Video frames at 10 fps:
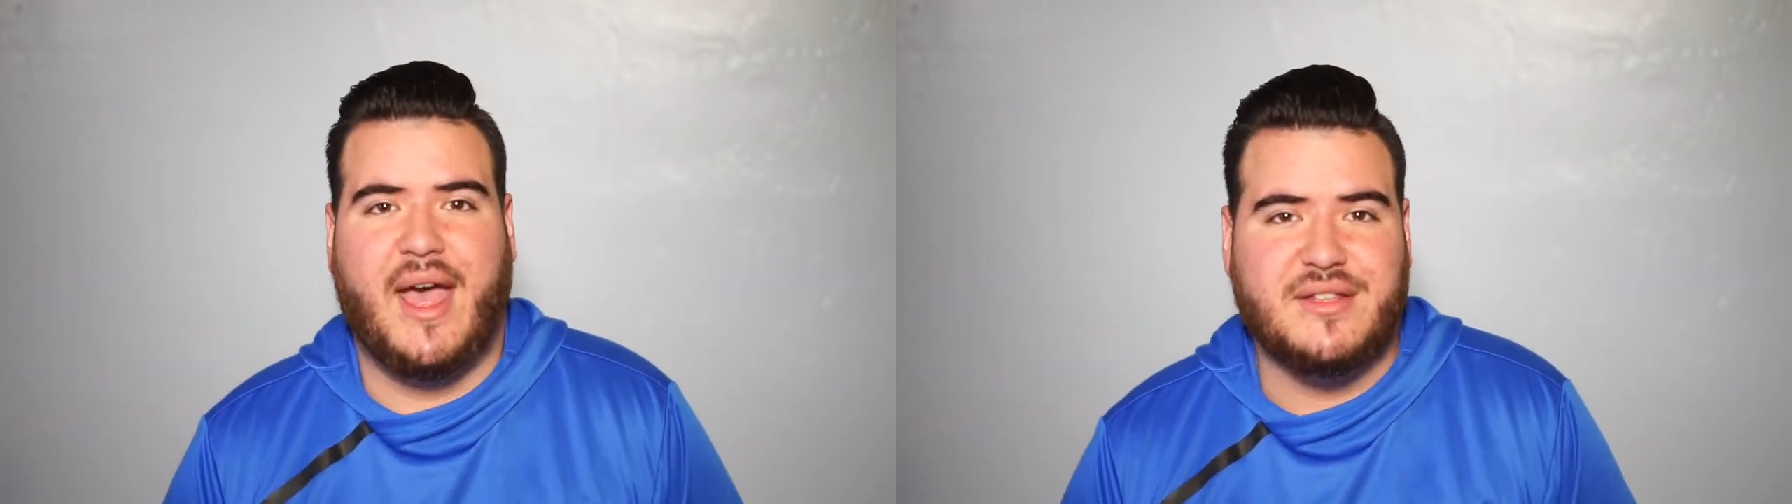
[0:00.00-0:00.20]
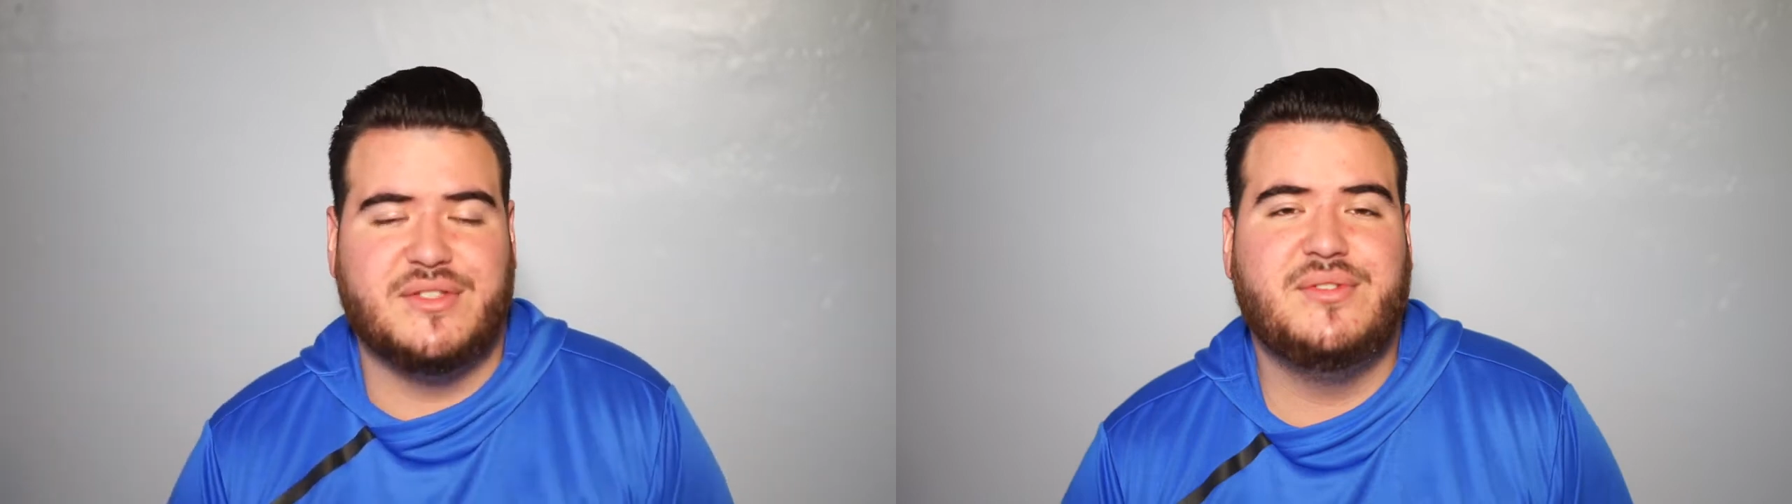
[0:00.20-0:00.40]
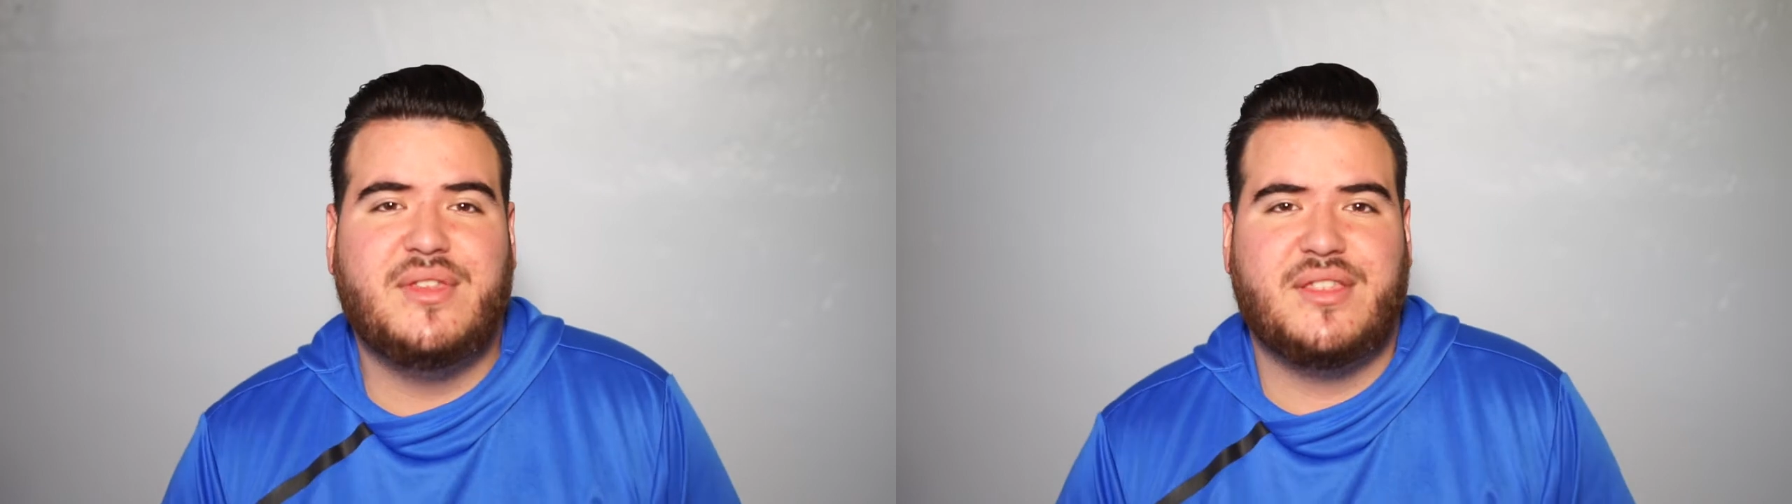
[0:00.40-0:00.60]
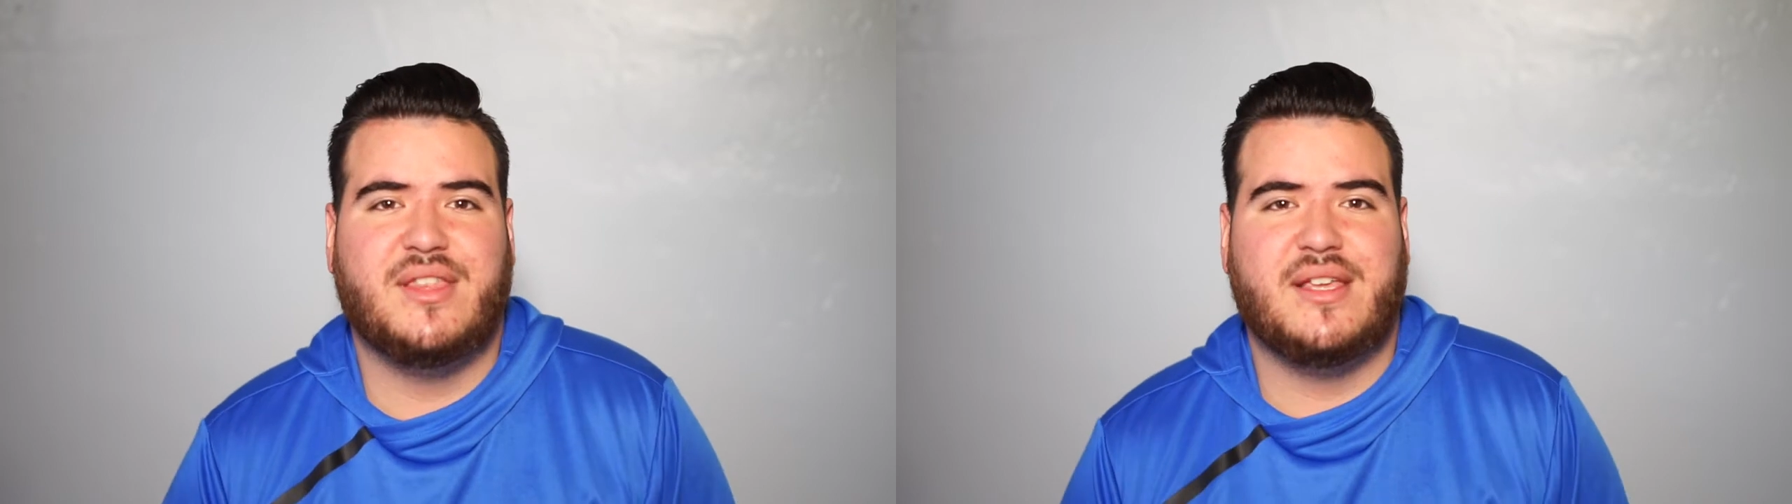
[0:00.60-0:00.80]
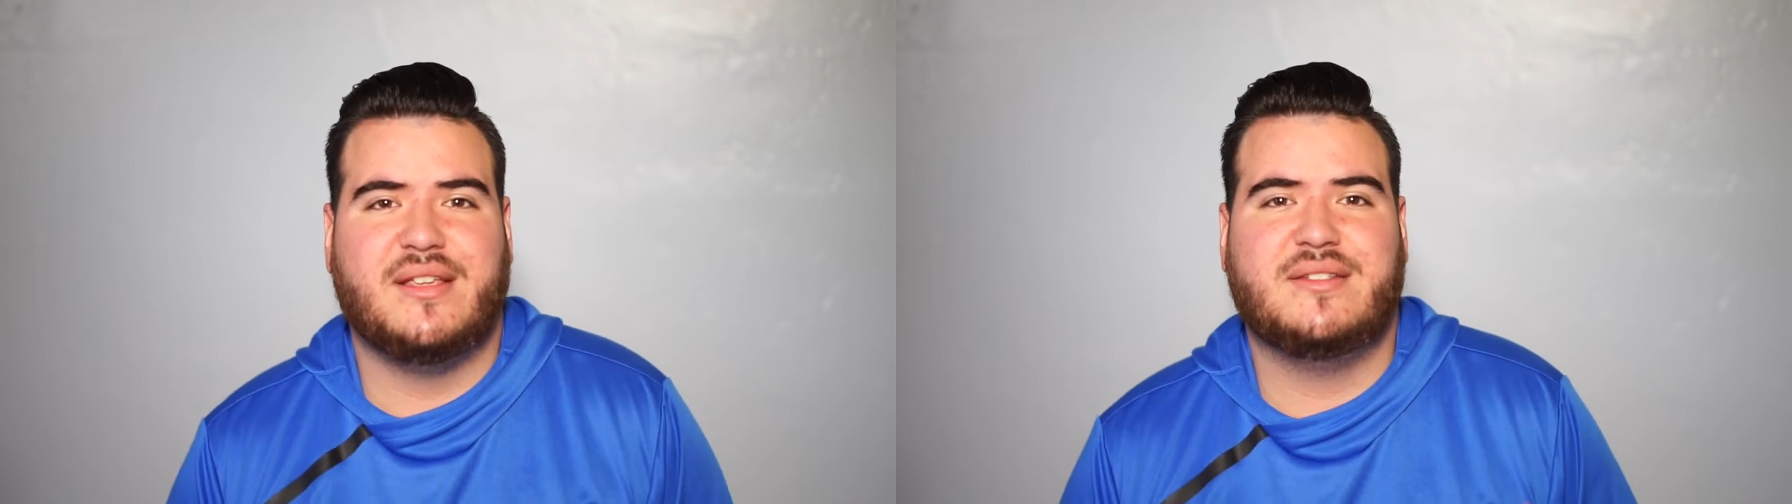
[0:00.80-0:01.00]
and do the
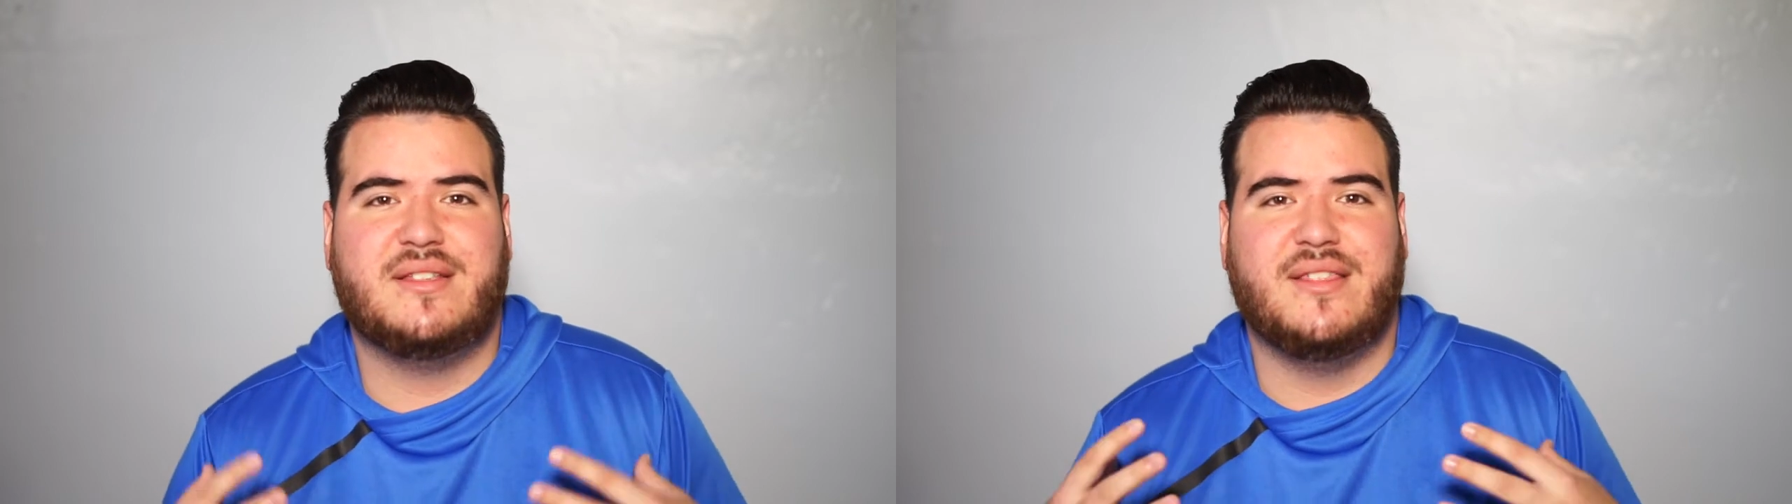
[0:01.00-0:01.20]
things